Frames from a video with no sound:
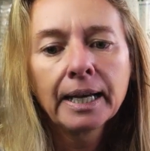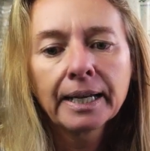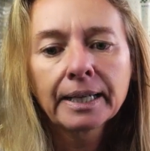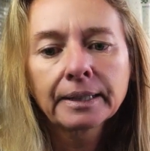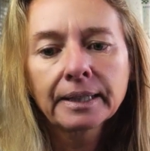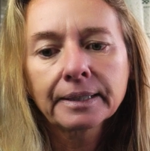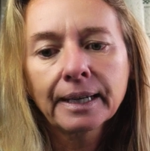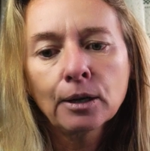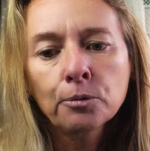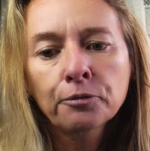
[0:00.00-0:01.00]
And then
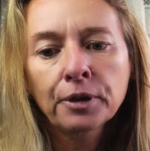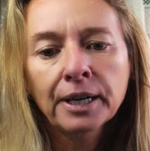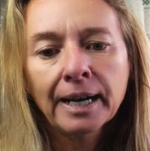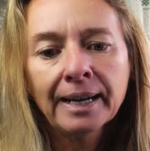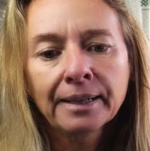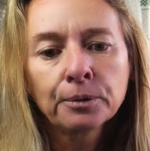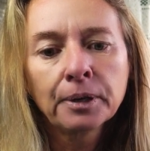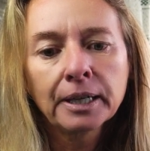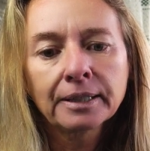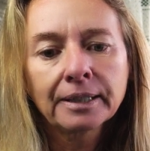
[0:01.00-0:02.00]
now Fair Isle
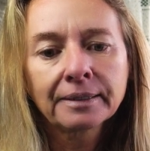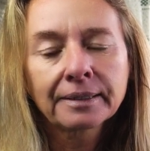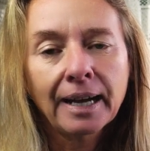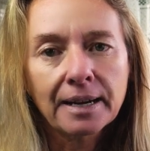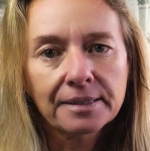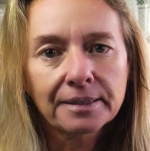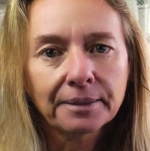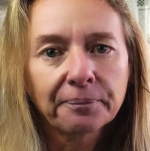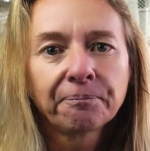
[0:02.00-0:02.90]
and Intarsia.